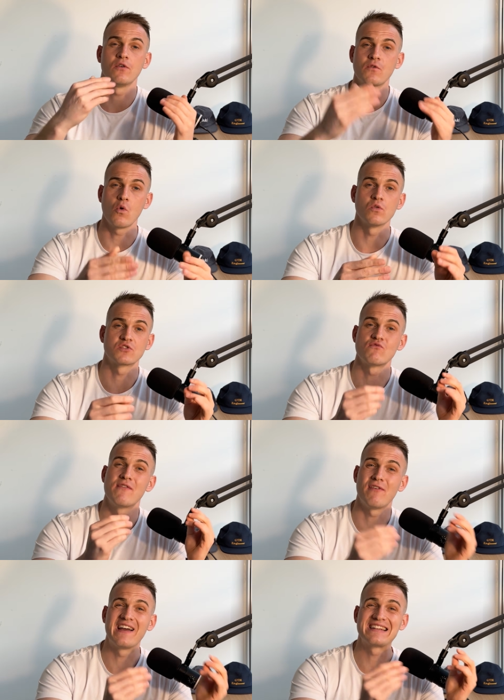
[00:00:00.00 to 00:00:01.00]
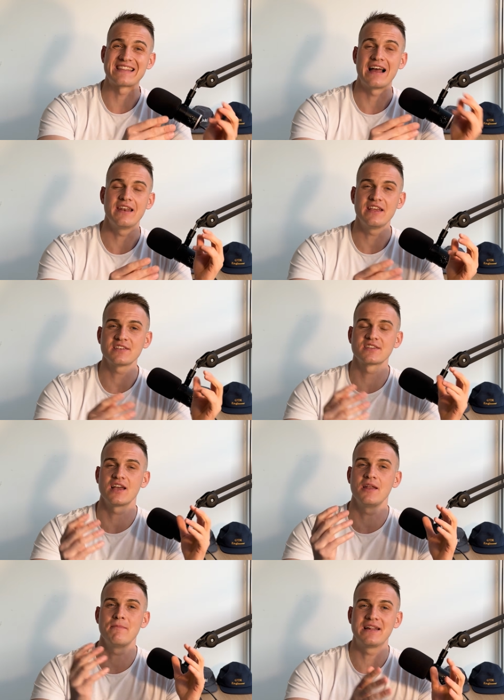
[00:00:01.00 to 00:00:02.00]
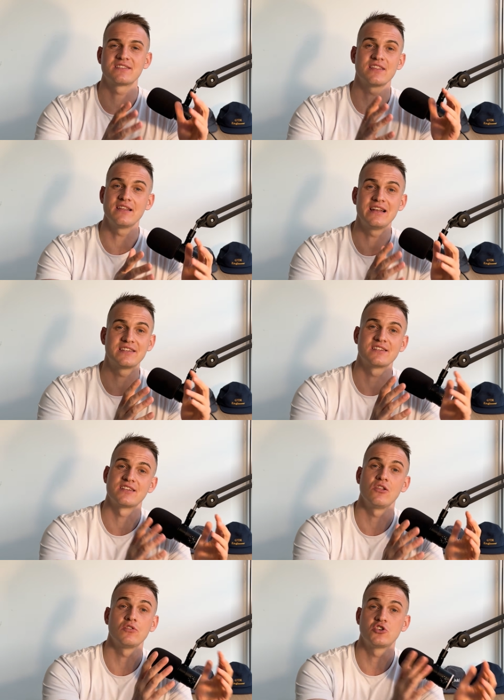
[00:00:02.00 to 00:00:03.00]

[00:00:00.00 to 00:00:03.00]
of course refined that list and meant that the list is a lot